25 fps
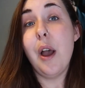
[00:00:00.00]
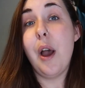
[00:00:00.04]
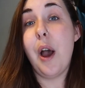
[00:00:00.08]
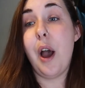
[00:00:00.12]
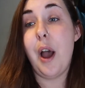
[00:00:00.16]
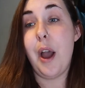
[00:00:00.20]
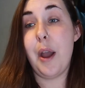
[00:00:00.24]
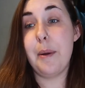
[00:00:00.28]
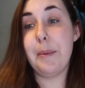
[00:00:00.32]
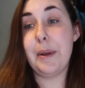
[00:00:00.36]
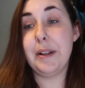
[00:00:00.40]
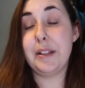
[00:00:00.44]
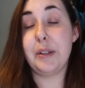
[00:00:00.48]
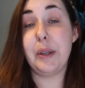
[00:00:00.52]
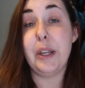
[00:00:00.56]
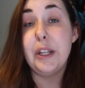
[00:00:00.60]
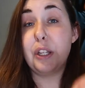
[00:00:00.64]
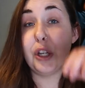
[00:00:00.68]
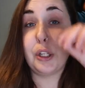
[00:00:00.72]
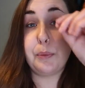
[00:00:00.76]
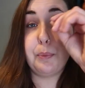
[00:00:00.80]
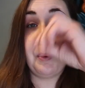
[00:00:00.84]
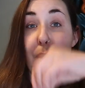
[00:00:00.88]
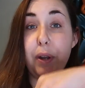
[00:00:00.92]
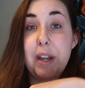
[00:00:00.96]
So you
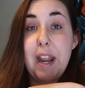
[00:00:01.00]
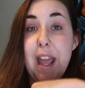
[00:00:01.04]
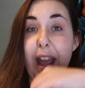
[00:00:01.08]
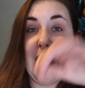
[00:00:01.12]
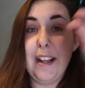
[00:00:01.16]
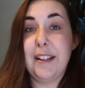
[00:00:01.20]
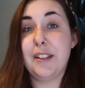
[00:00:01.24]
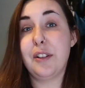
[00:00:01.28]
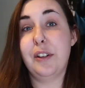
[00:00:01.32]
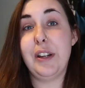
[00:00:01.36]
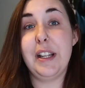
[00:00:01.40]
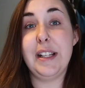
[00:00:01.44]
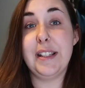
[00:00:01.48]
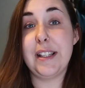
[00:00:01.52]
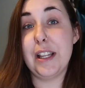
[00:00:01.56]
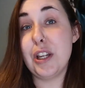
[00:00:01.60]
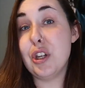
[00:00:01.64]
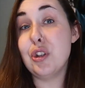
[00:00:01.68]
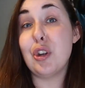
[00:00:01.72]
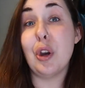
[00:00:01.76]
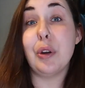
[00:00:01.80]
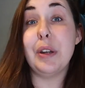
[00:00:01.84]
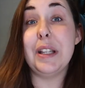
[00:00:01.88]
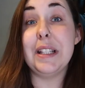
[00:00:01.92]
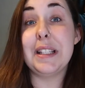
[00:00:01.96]
just put an X on it and said you
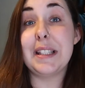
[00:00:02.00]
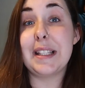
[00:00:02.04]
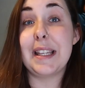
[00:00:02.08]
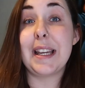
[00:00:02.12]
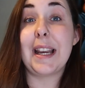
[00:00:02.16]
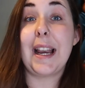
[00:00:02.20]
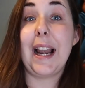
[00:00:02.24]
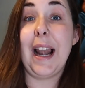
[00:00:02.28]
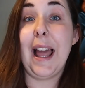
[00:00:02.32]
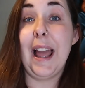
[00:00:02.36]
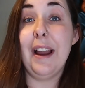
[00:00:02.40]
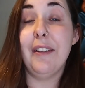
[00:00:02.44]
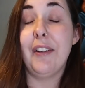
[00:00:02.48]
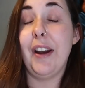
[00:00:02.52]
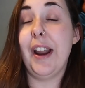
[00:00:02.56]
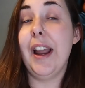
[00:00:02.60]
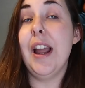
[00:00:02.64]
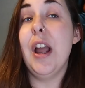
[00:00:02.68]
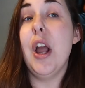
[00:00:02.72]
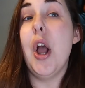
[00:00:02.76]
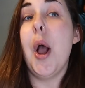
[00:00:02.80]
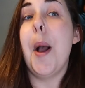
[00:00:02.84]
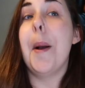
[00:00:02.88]
don't need to declare it.